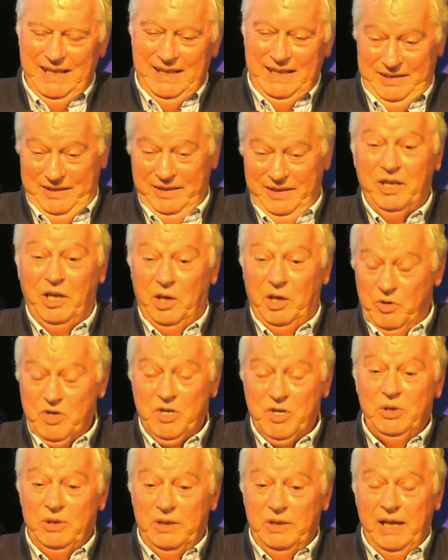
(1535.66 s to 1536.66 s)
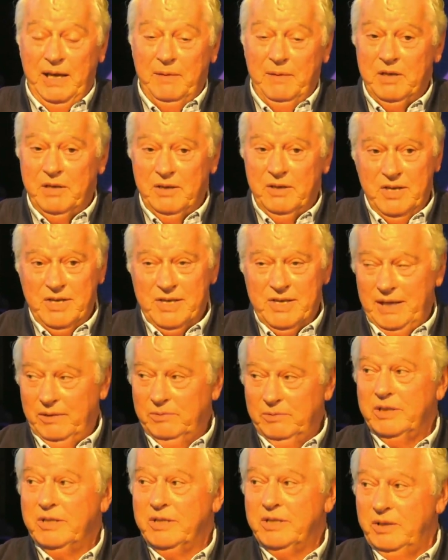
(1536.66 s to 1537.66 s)
the car was good there because
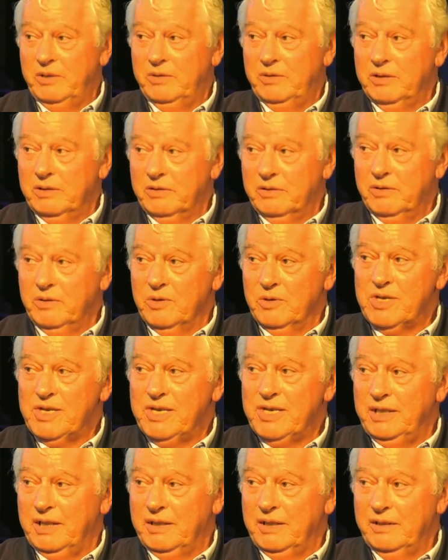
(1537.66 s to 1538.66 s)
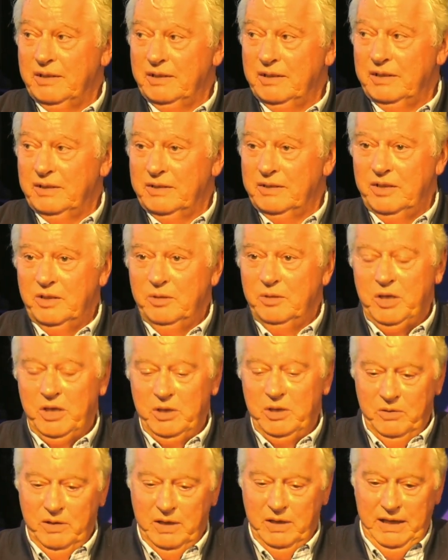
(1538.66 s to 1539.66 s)
altitude and of course you know the, the
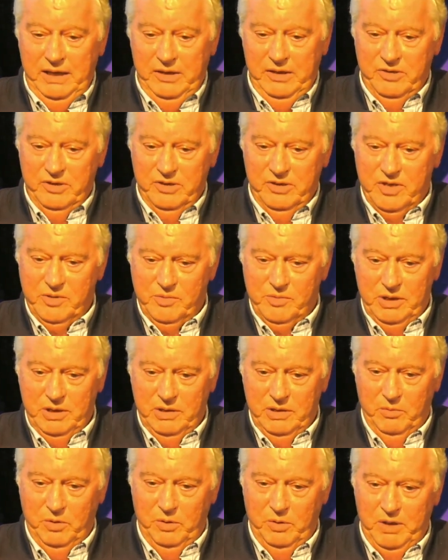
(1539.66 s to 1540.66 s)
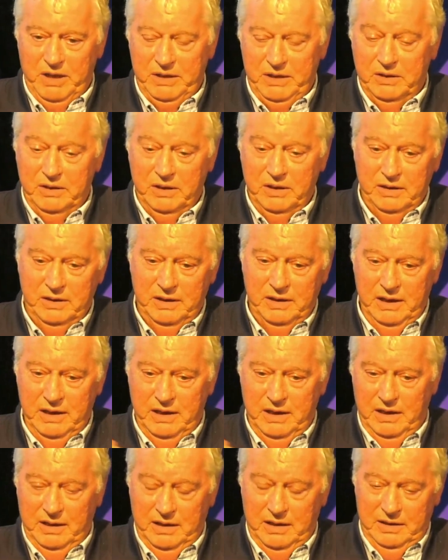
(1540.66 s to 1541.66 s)
turbo engines were, were better than
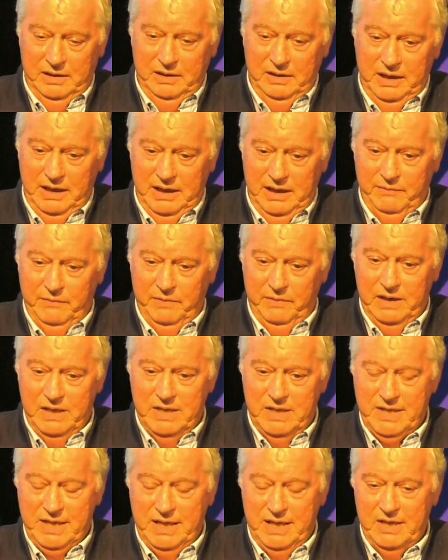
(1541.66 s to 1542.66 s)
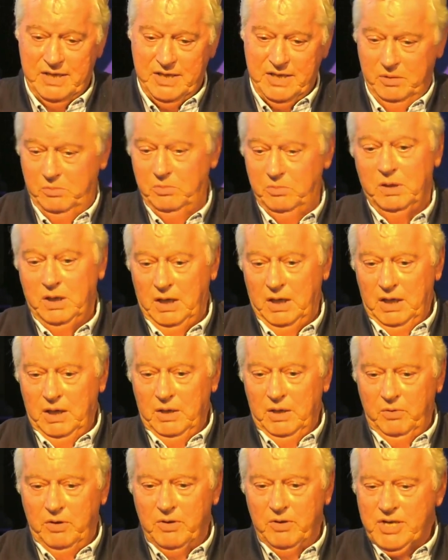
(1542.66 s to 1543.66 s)
the, the DFVs there so
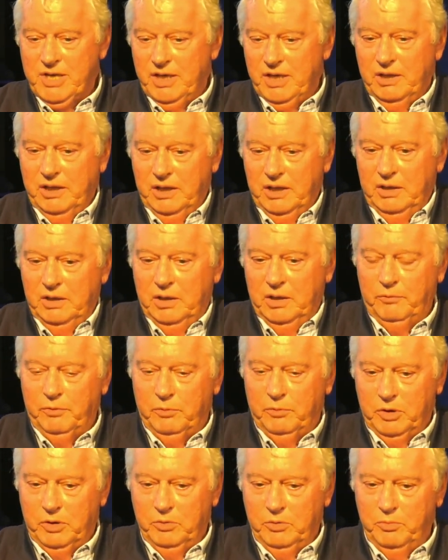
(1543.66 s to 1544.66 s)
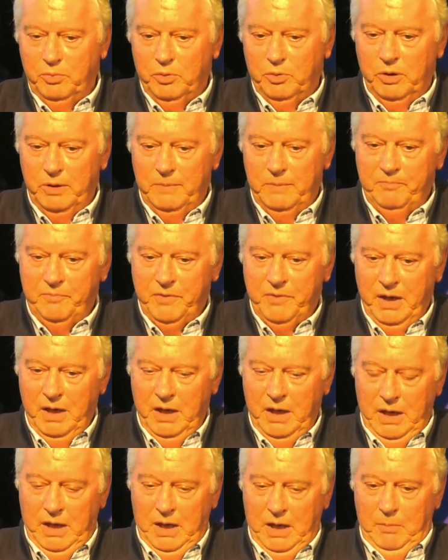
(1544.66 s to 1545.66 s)
we were starting you know from a good point
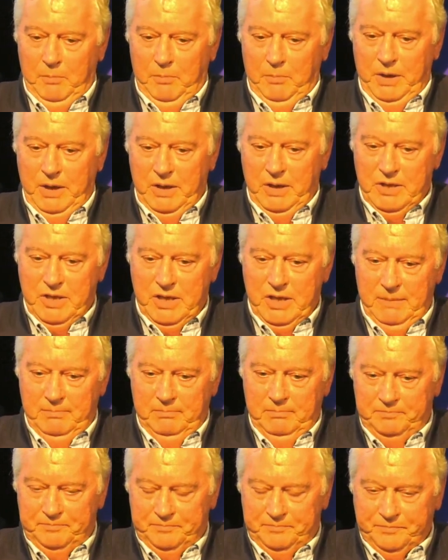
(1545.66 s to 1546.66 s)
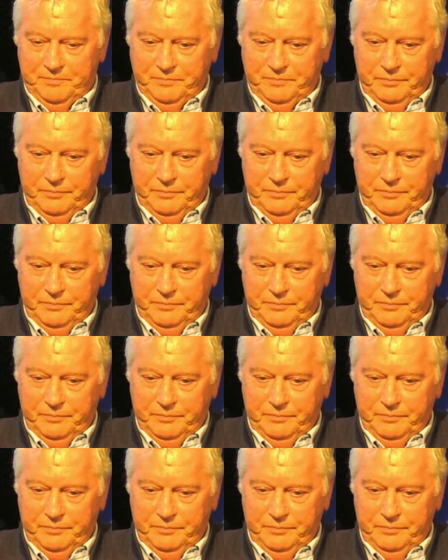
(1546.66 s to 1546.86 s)
but um,